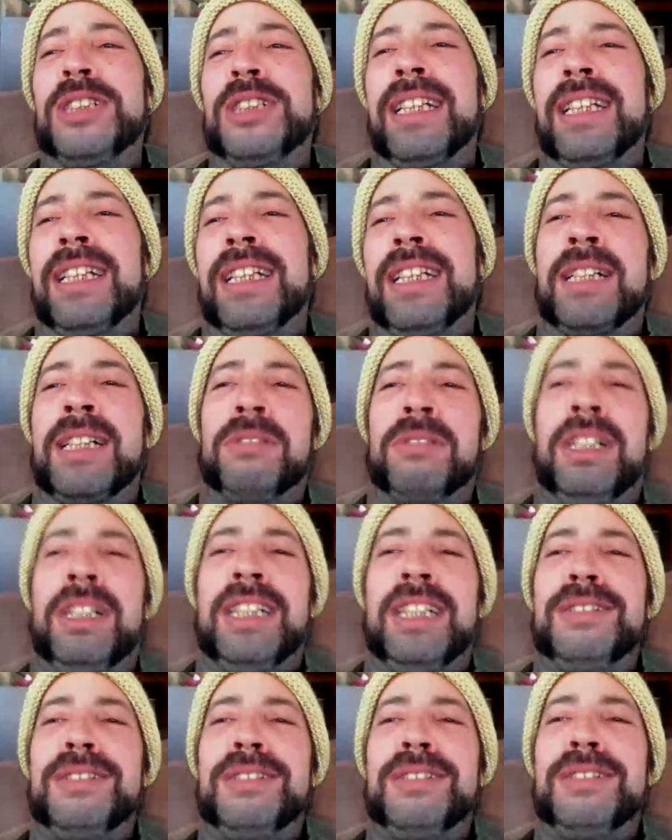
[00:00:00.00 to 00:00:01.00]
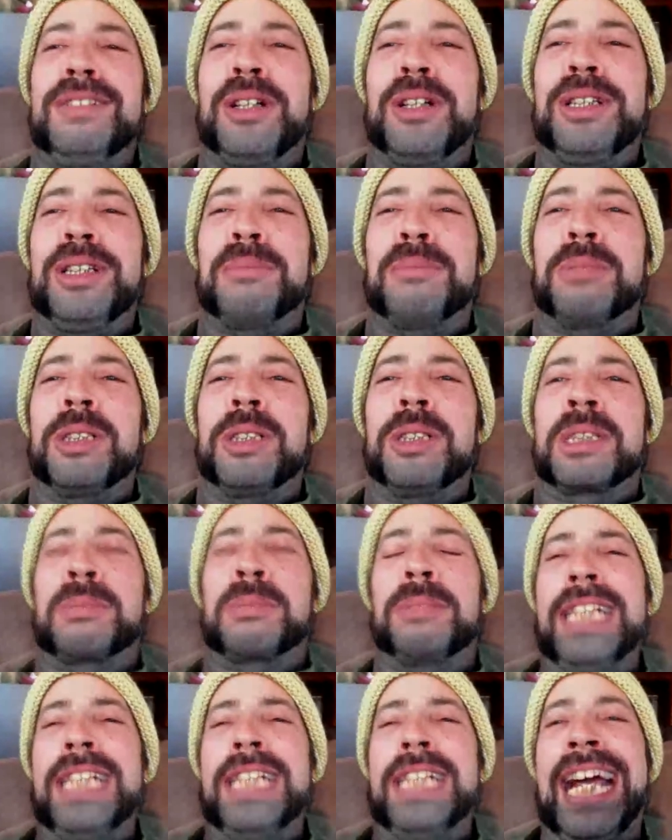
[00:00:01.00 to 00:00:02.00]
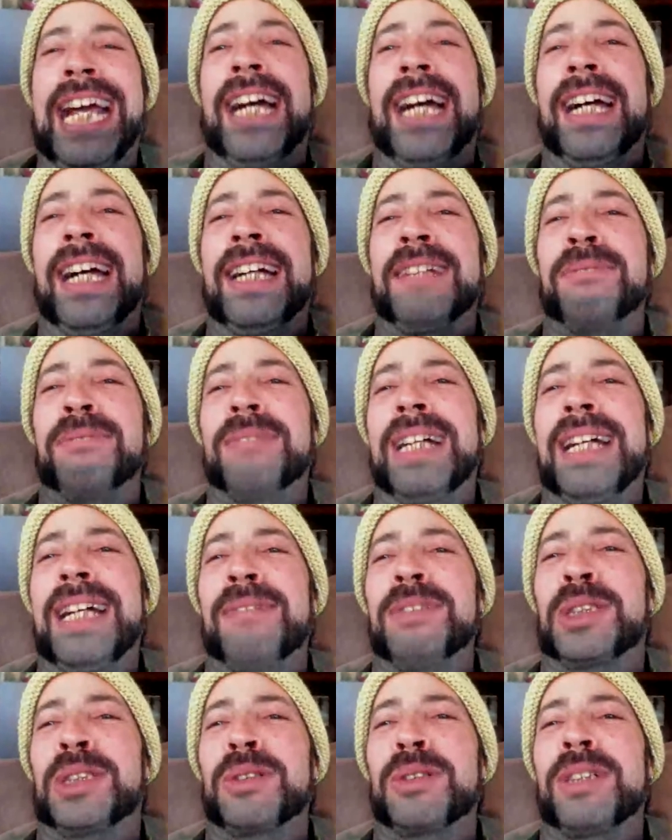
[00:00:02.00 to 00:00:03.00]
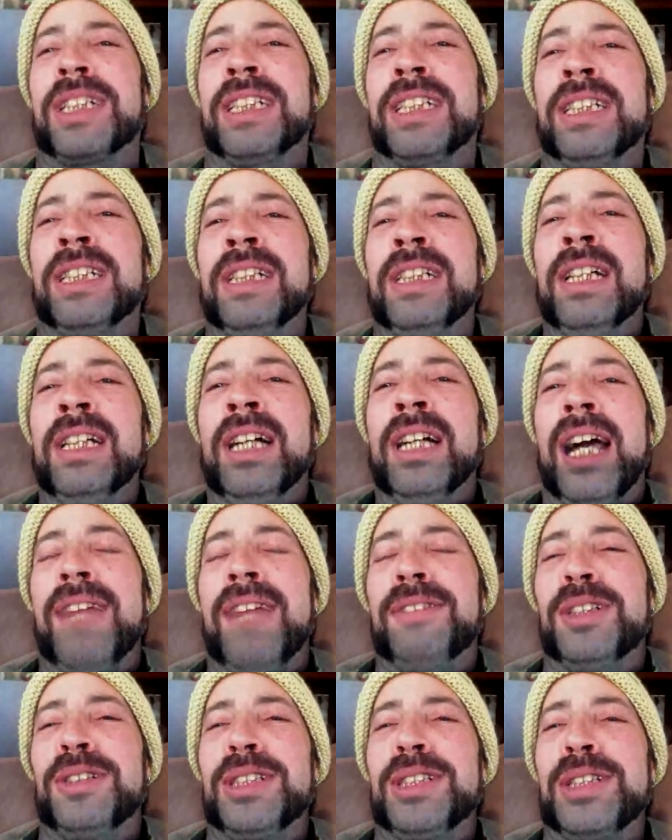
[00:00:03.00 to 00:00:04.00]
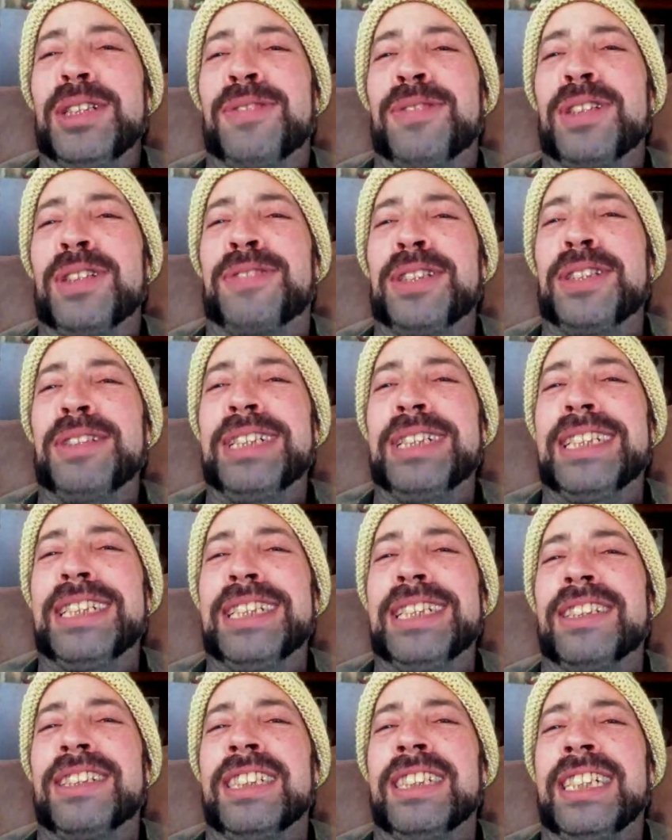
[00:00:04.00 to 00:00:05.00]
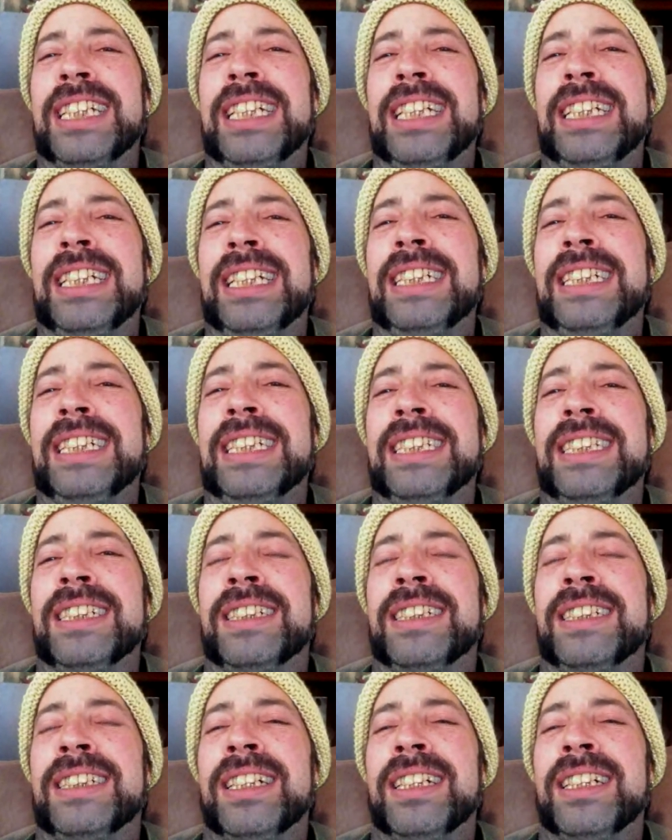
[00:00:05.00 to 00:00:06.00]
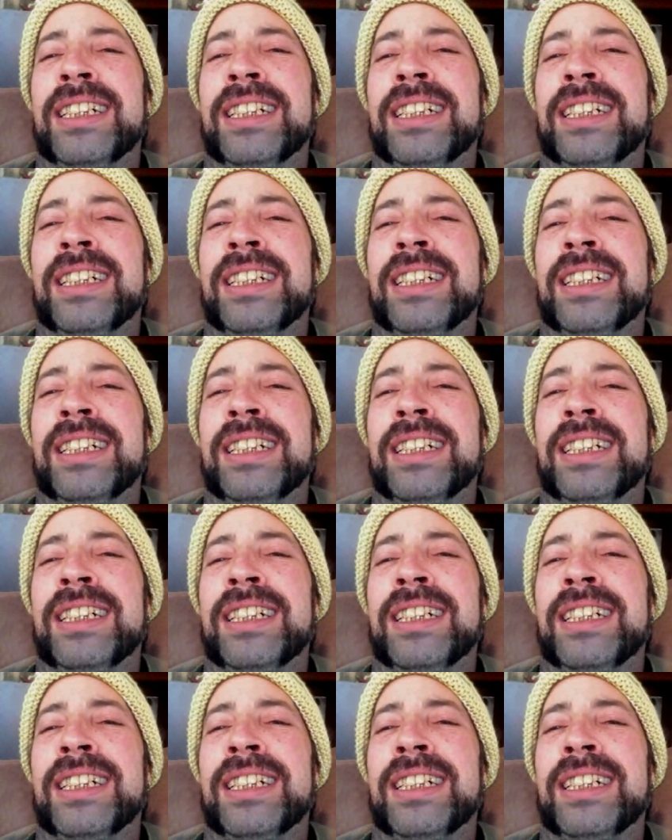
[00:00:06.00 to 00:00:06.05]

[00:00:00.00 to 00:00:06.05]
And then I was like, well, I knew he wrote other books, but yeah, I was sort of, I've known you for a few years, and he didn't,